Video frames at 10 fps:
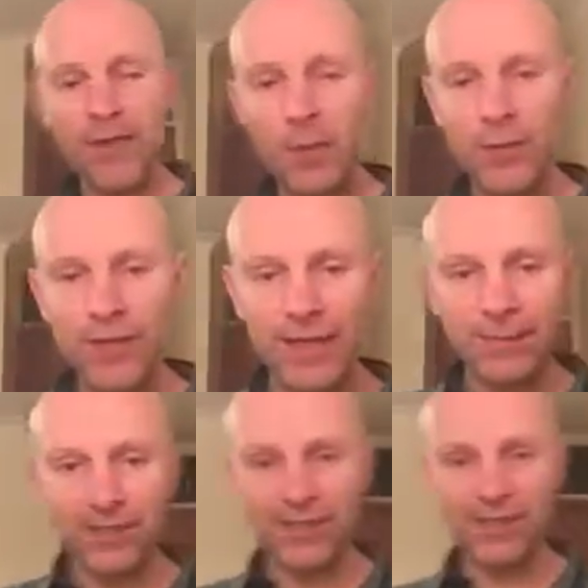low and
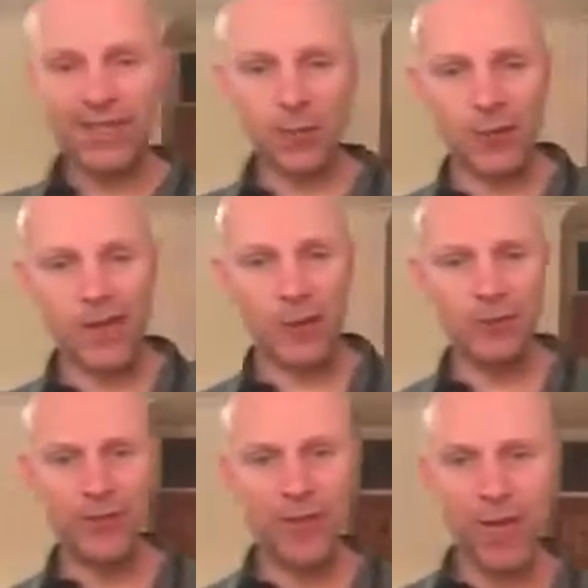deep to these lower
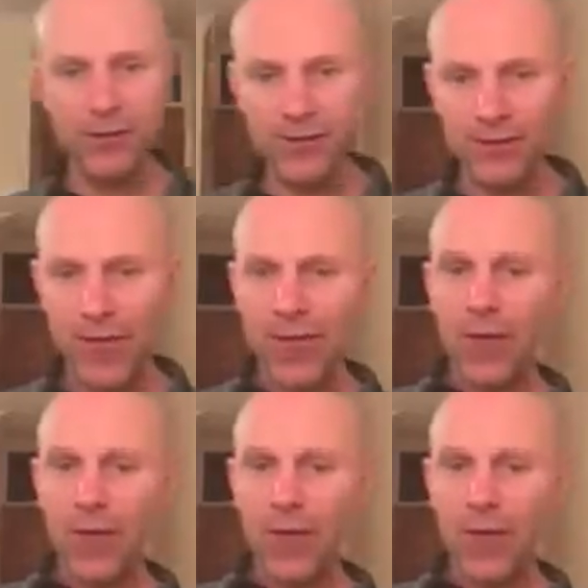lobes of lungs.